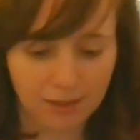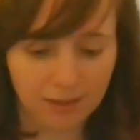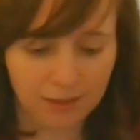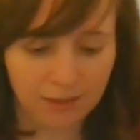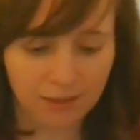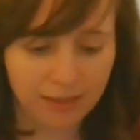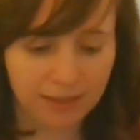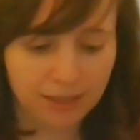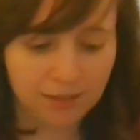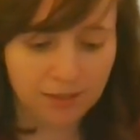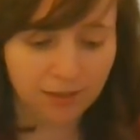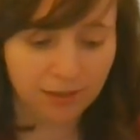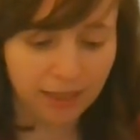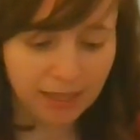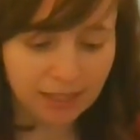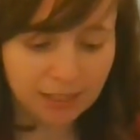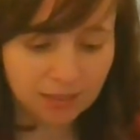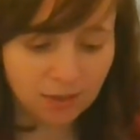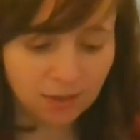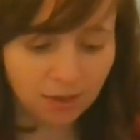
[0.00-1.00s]
All right, so
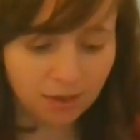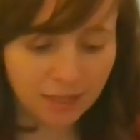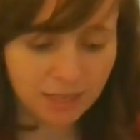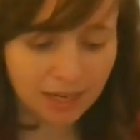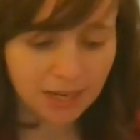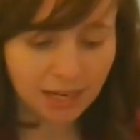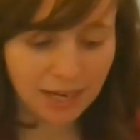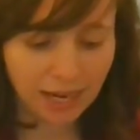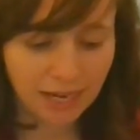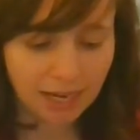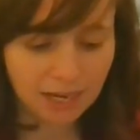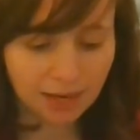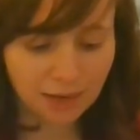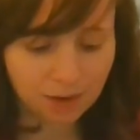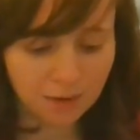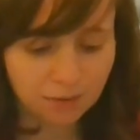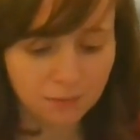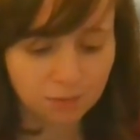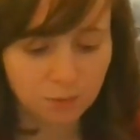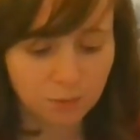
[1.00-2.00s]
that's all the
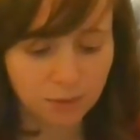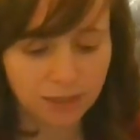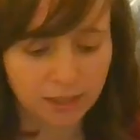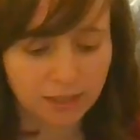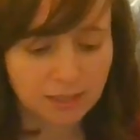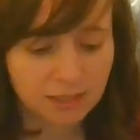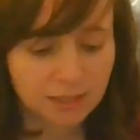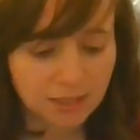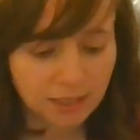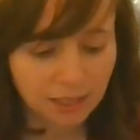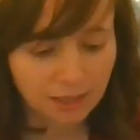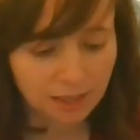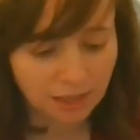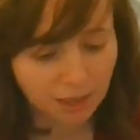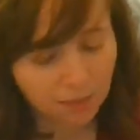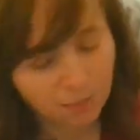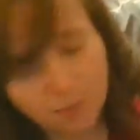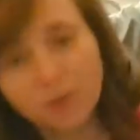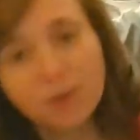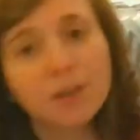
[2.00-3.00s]
negative ones, and
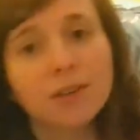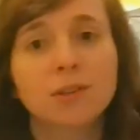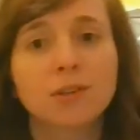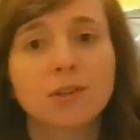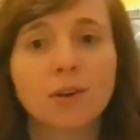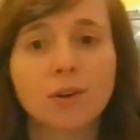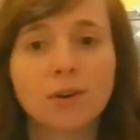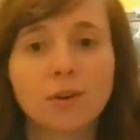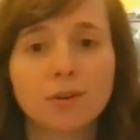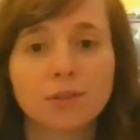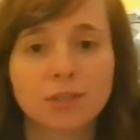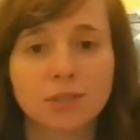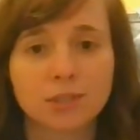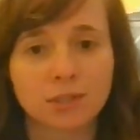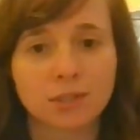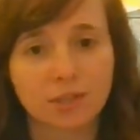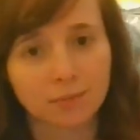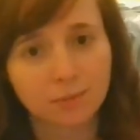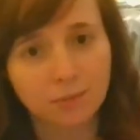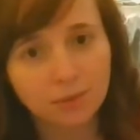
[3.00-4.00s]
then we're going to go
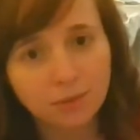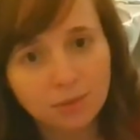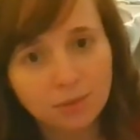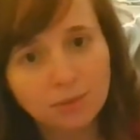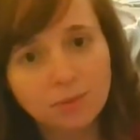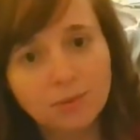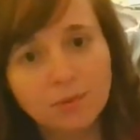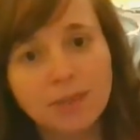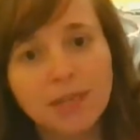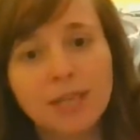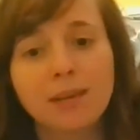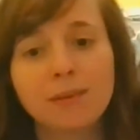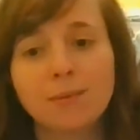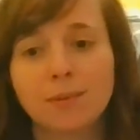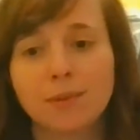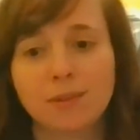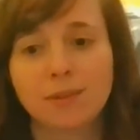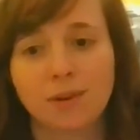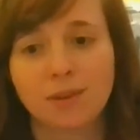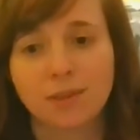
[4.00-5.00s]
to number 3
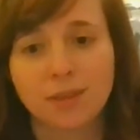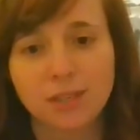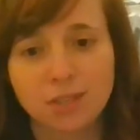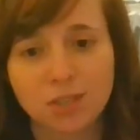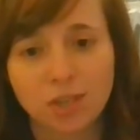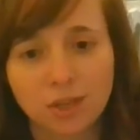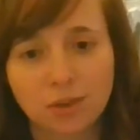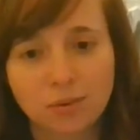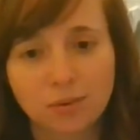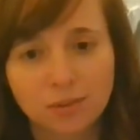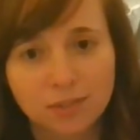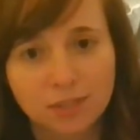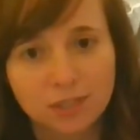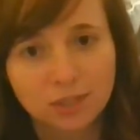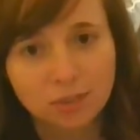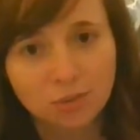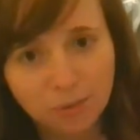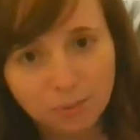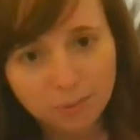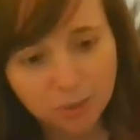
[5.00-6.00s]
with all the general
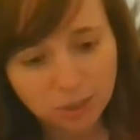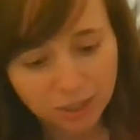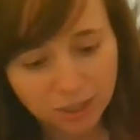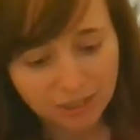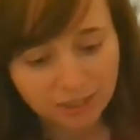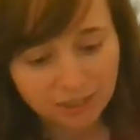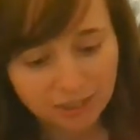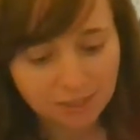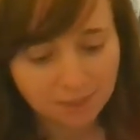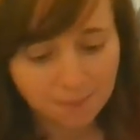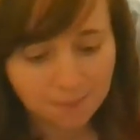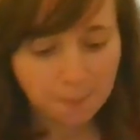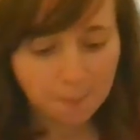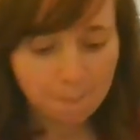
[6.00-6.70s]
descriptions.